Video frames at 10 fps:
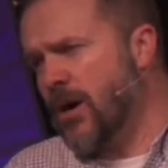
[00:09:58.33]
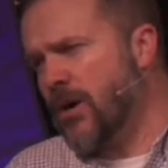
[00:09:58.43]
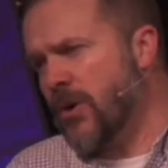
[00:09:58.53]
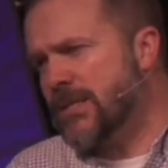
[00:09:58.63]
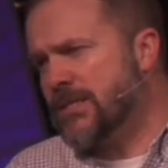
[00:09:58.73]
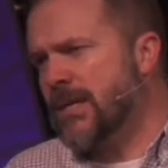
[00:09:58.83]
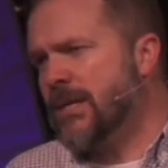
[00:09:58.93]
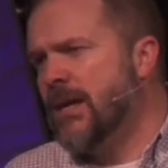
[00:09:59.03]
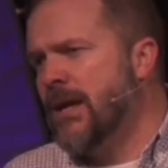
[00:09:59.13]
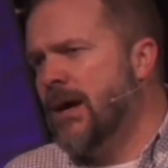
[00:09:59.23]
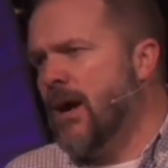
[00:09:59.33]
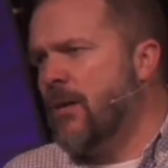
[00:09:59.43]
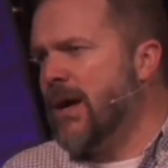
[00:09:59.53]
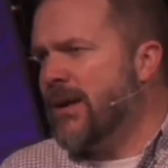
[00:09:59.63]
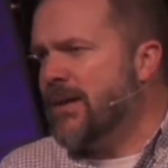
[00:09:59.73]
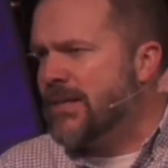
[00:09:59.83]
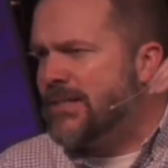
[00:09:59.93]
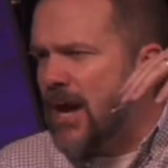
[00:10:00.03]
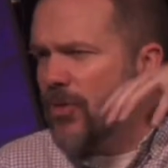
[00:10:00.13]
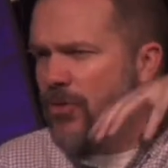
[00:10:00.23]
Crescent and
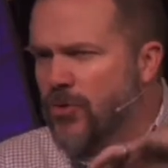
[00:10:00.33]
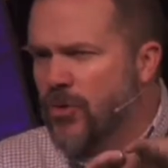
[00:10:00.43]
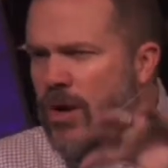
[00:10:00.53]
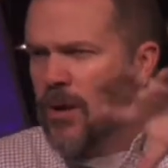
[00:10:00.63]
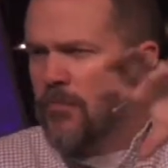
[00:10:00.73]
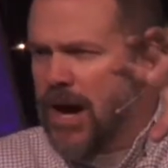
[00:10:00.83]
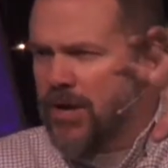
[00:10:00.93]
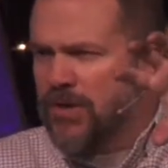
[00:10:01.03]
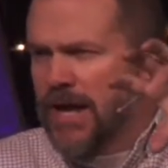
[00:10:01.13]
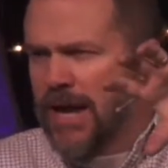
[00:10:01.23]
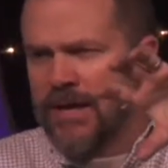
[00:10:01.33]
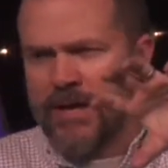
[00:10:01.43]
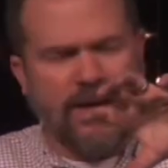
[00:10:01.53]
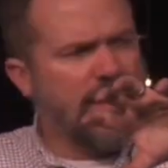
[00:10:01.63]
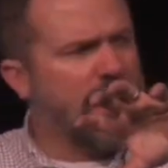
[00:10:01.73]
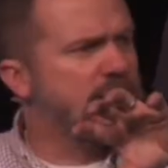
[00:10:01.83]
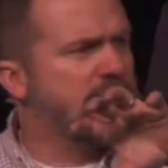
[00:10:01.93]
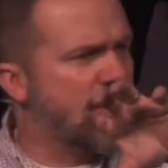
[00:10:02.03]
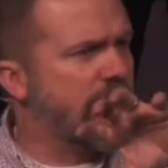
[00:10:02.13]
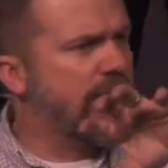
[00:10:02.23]
down through modern-day
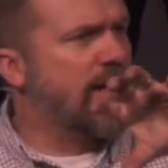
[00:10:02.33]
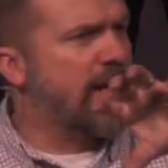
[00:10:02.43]
Syria